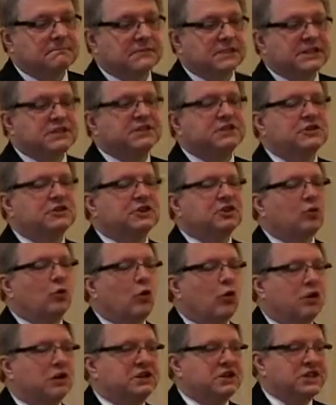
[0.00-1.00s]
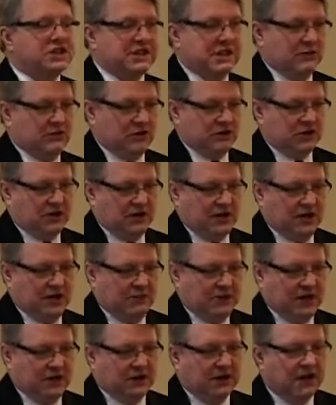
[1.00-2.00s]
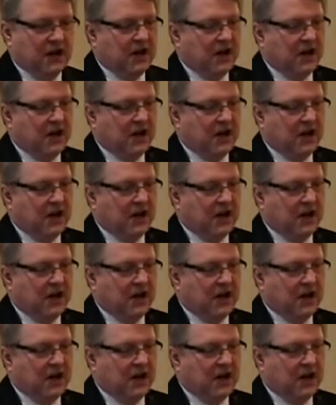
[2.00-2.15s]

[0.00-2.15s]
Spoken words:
Let's look at the warranties I was talking about.